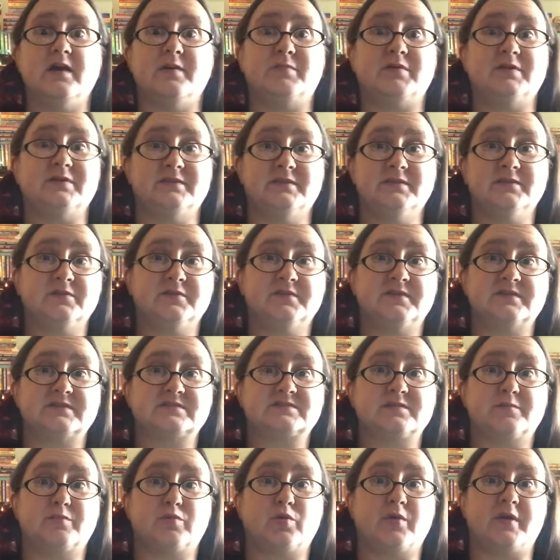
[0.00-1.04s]
But little does
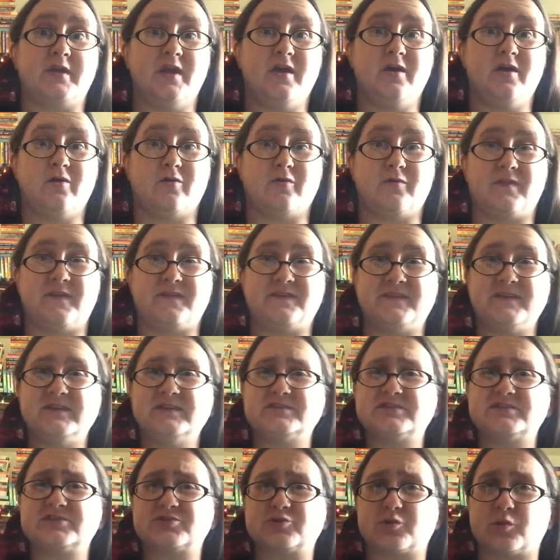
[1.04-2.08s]
the boy know that
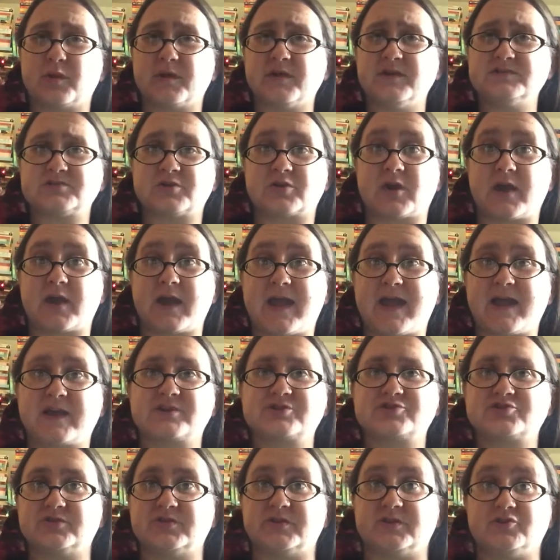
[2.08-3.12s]
these stories are
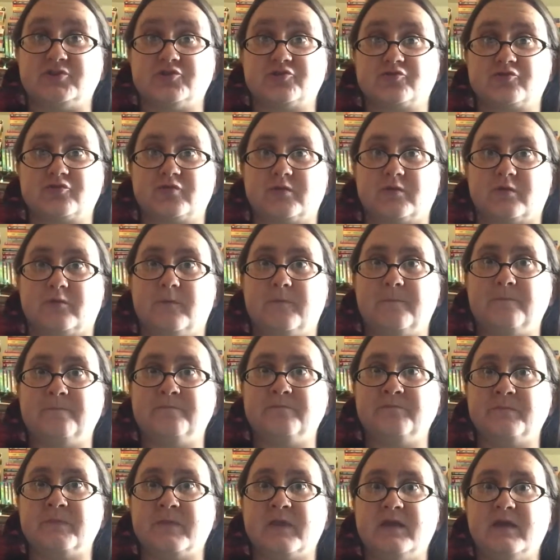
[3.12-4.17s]
actually true.
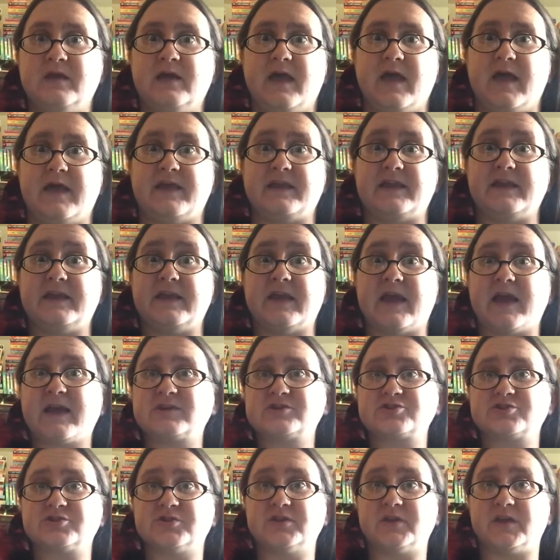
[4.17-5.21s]
And he
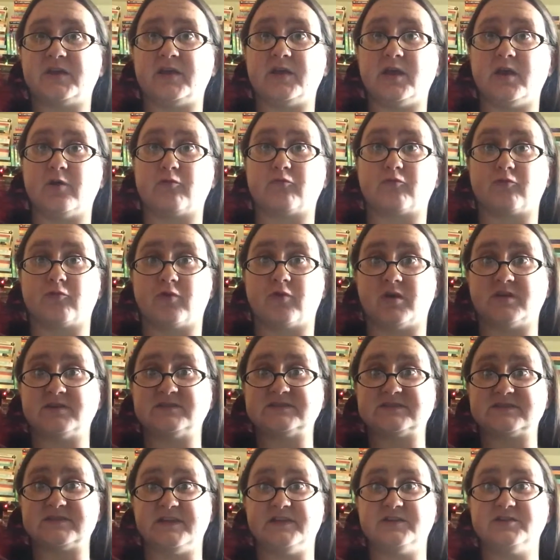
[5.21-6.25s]
actually
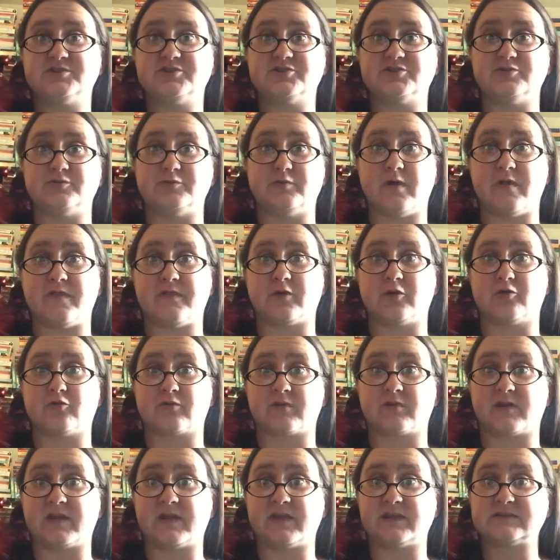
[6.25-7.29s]
runs into the
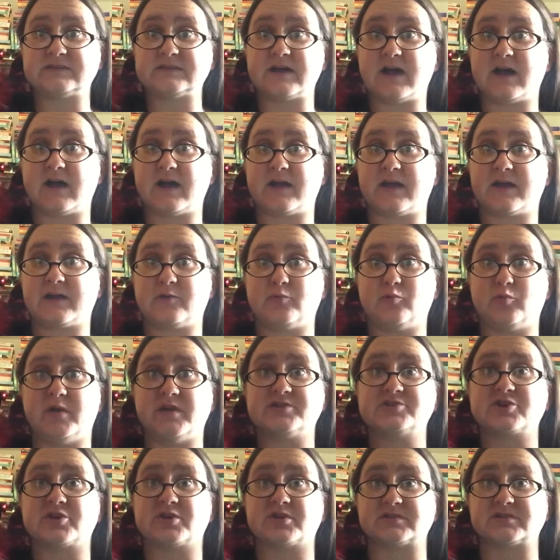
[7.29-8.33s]
Grand High
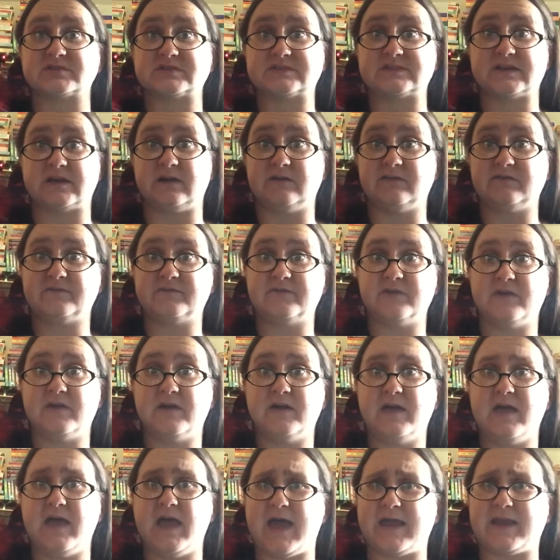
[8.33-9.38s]
Witch herself
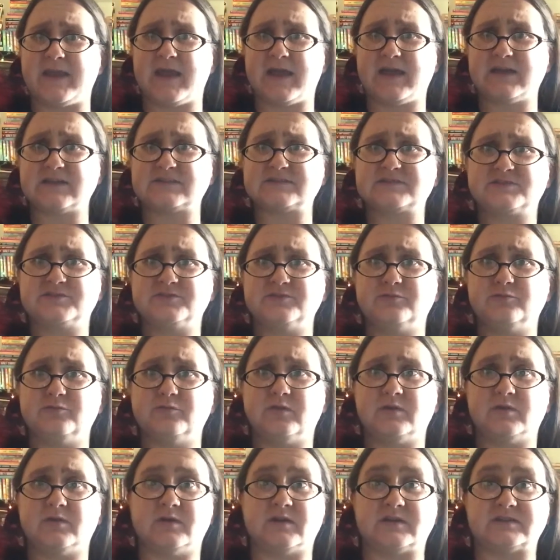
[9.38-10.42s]
and has
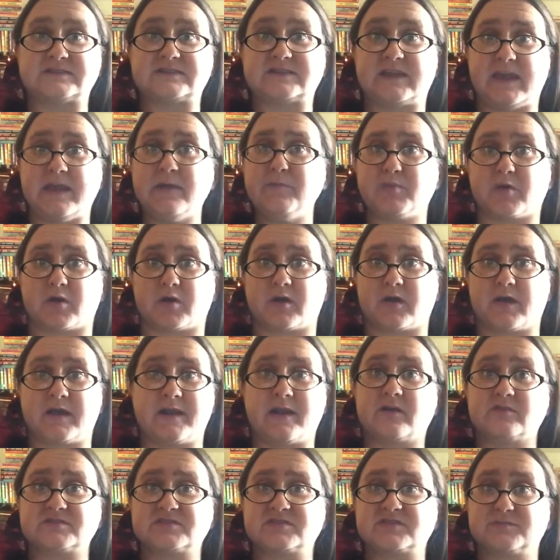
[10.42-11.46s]
to escape her and
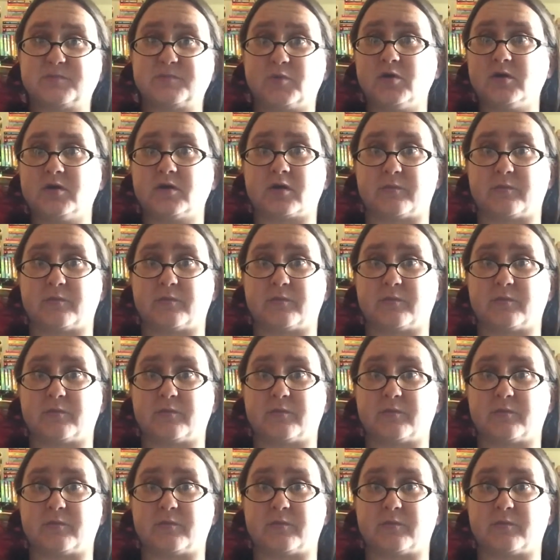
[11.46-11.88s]
outsmart